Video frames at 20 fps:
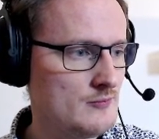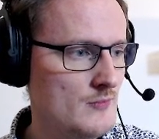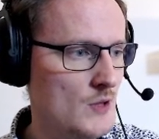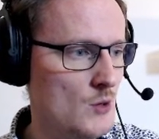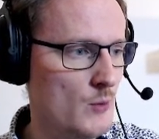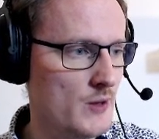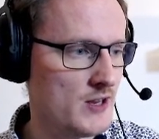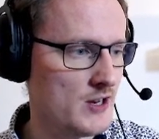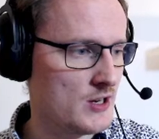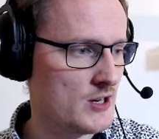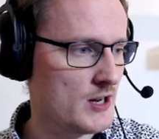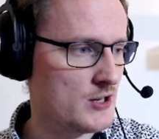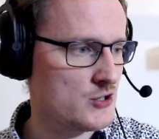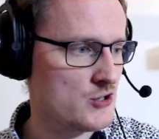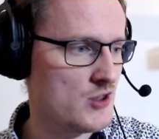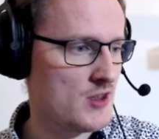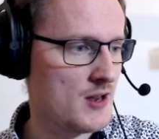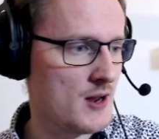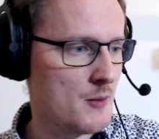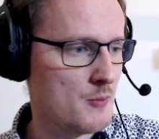when you crunch
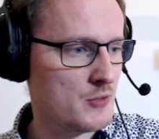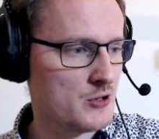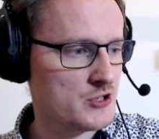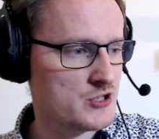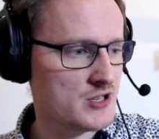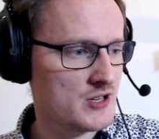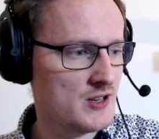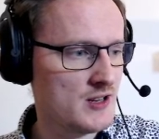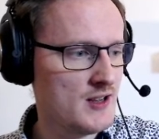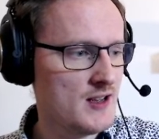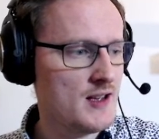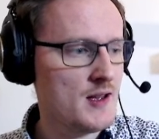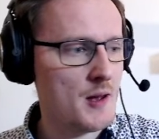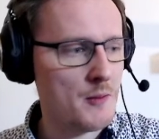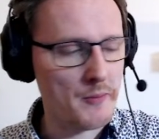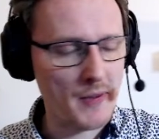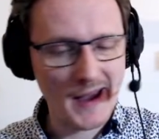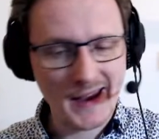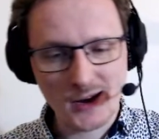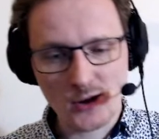the numbers.
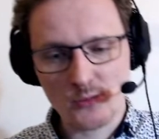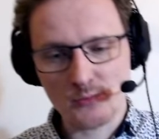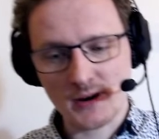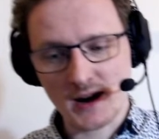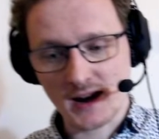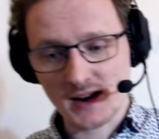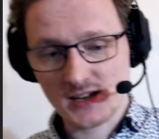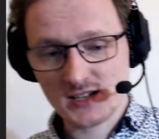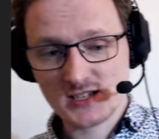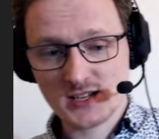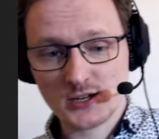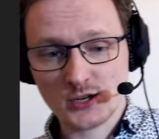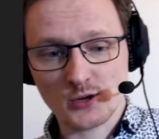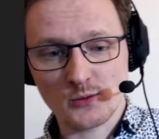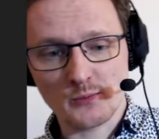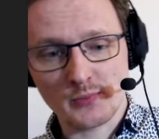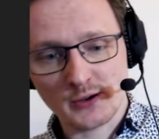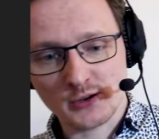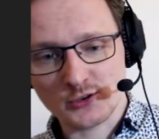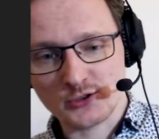By comparison,
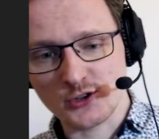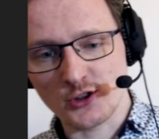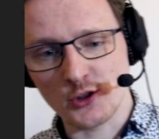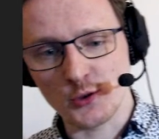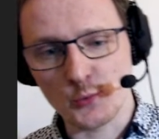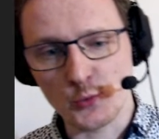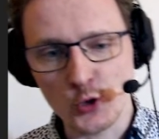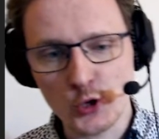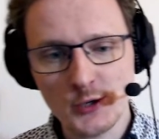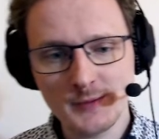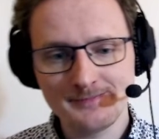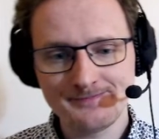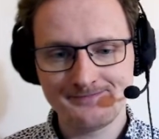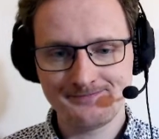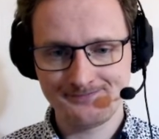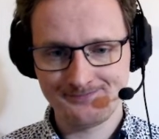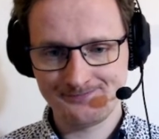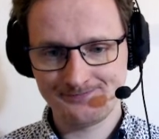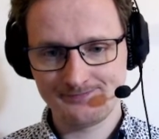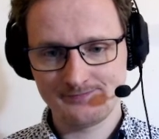compared to the moon,
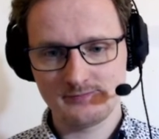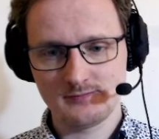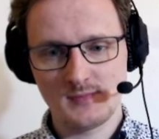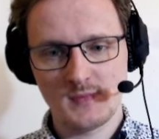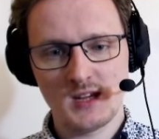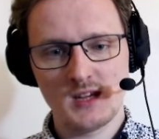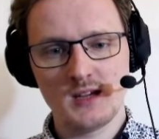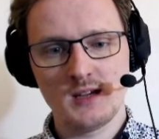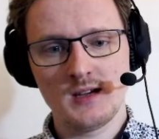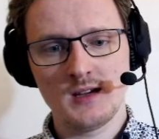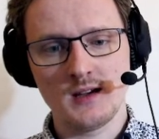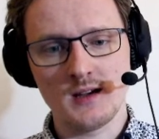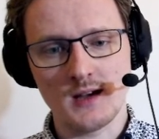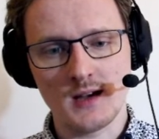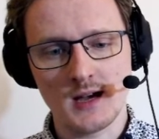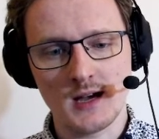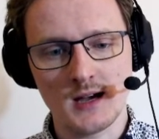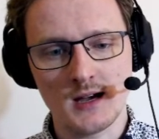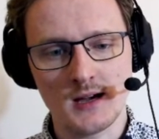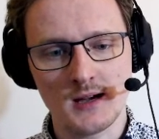
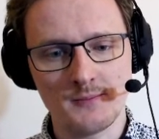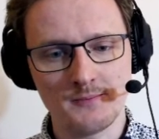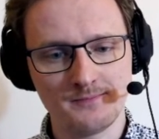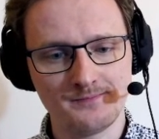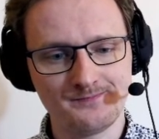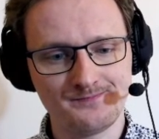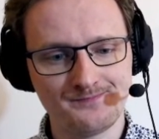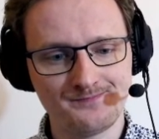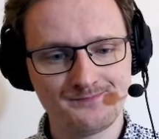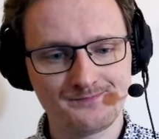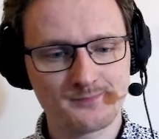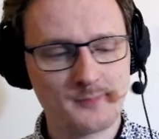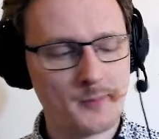if